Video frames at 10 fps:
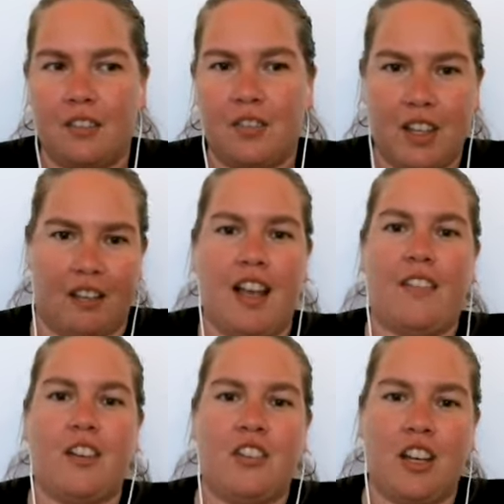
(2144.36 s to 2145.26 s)
things
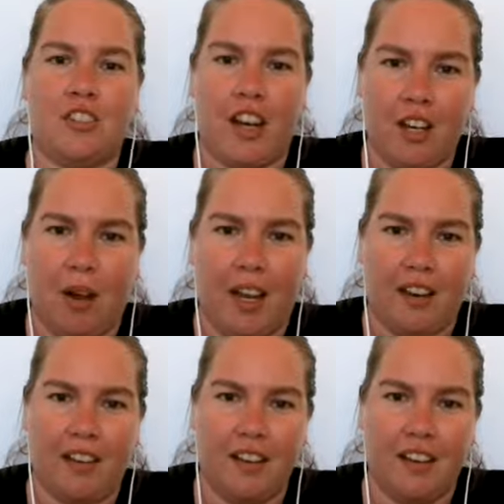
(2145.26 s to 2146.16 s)
have to change
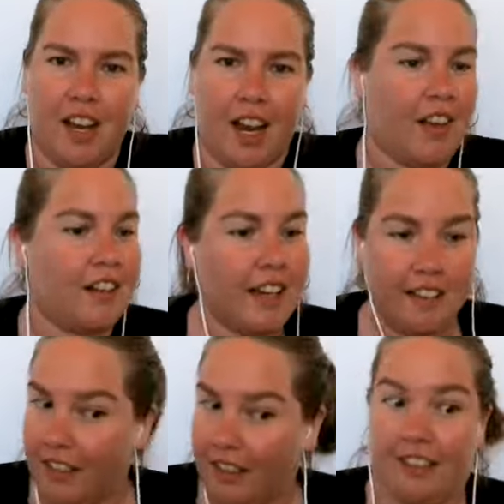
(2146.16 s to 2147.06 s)
anyway. And then
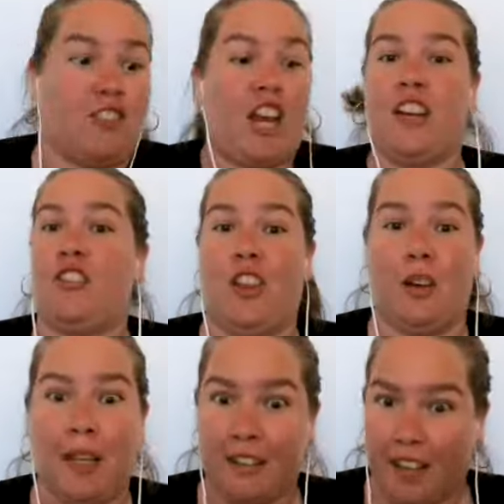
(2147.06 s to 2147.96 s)
let's change them.
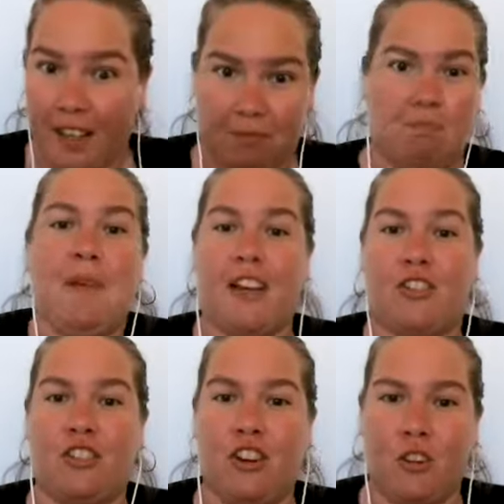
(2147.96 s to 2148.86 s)
Let's like make
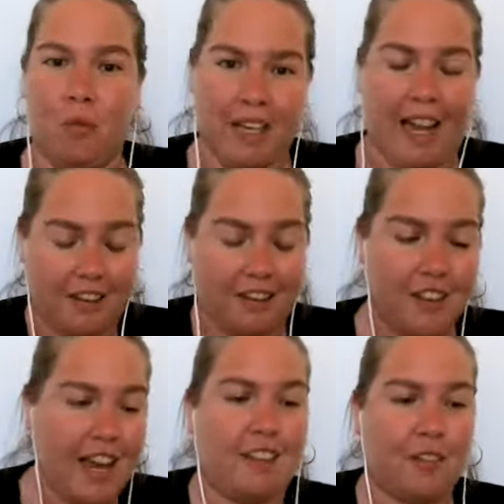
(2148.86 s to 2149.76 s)
sure that we get to the
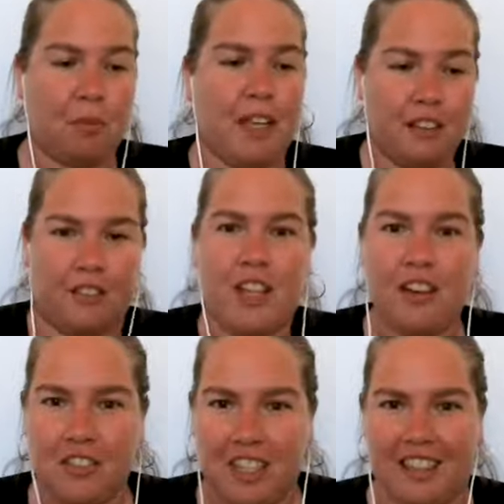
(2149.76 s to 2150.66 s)
next place of
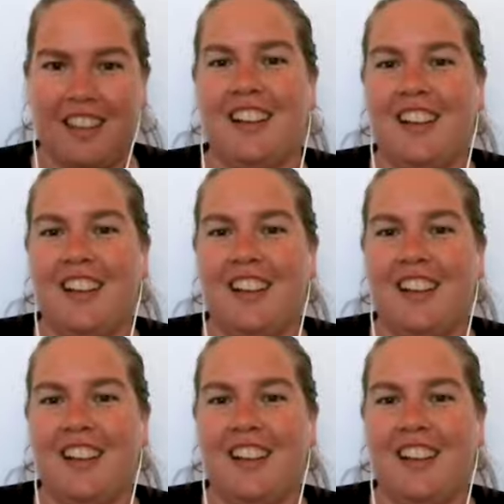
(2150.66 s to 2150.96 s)
safety.